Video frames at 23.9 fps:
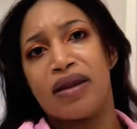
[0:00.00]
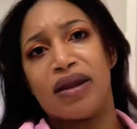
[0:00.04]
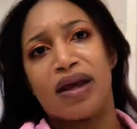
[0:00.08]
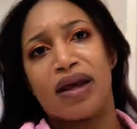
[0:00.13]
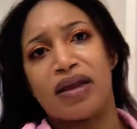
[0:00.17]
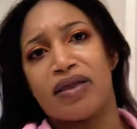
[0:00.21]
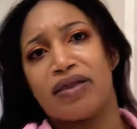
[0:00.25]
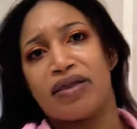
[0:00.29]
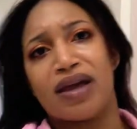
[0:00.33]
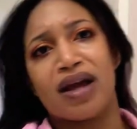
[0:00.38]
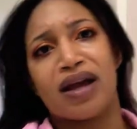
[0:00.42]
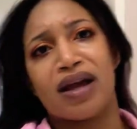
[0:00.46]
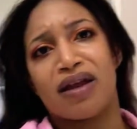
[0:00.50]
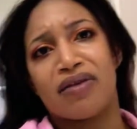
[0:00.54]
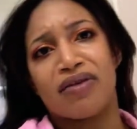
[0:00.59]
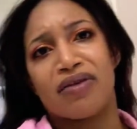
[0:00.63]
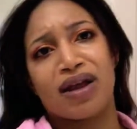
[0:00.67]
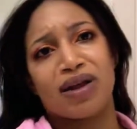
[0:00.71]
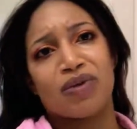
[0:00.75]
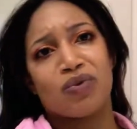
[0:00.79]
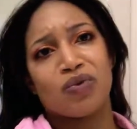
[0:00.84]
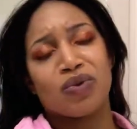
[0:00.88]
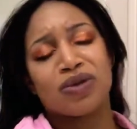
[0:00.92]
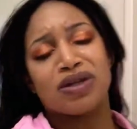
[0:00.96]
Like
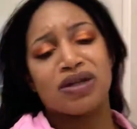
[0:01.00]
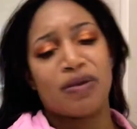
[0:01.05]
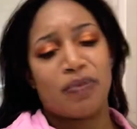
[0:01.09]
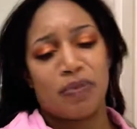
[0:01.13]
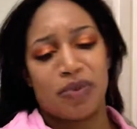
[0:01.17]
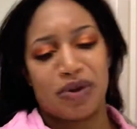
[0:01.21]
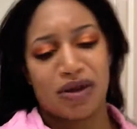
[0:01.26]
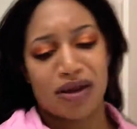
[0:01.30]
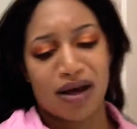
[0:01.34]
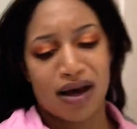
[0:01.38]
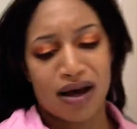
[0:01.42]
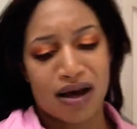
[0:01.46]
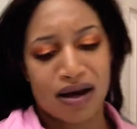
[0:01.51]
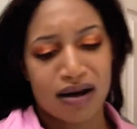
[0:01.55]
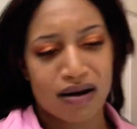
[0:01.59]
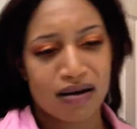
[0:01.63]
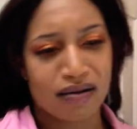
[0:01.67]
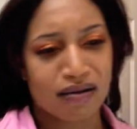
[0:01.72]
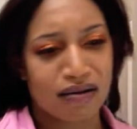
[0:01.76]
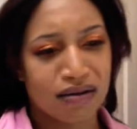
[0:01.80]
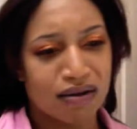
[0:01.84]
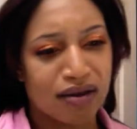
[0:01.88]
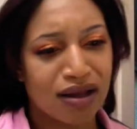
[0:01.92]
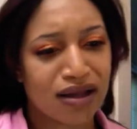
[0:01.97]
that what's up with that?
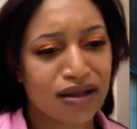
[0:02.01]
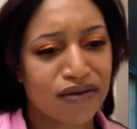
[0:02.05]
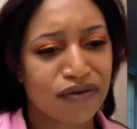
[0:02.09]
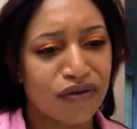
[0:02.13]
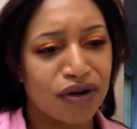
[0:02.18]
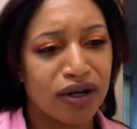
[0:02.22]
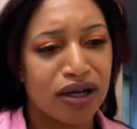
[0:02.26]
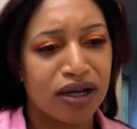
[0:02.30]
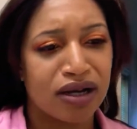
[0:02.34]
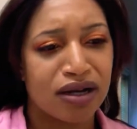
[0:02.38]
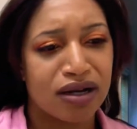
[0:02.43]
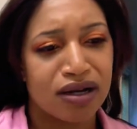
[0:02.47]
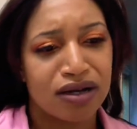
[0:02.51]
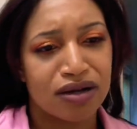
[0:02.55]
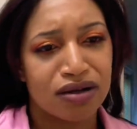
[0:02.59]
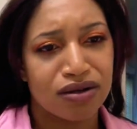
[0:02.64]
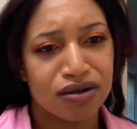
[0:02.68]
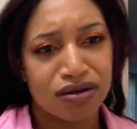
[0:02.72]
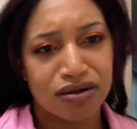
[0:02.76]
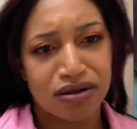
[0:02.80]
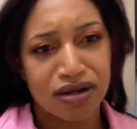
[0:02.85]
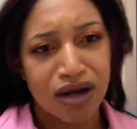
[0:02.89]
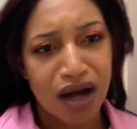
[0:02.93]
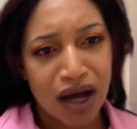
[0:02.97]
That's freaking
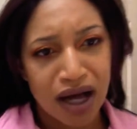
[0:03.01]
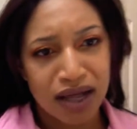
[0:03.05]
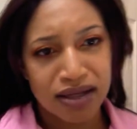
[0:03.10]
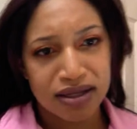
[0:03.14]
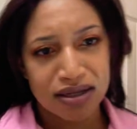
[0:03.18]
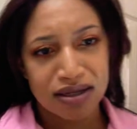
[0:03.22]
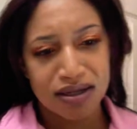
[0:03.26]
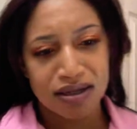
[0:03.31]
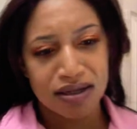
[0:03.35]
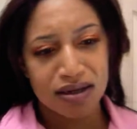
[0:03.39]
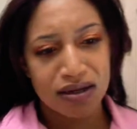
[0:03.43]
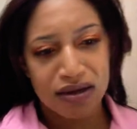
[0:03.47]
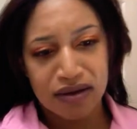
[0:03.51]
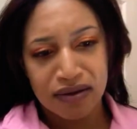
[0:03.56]
nuts.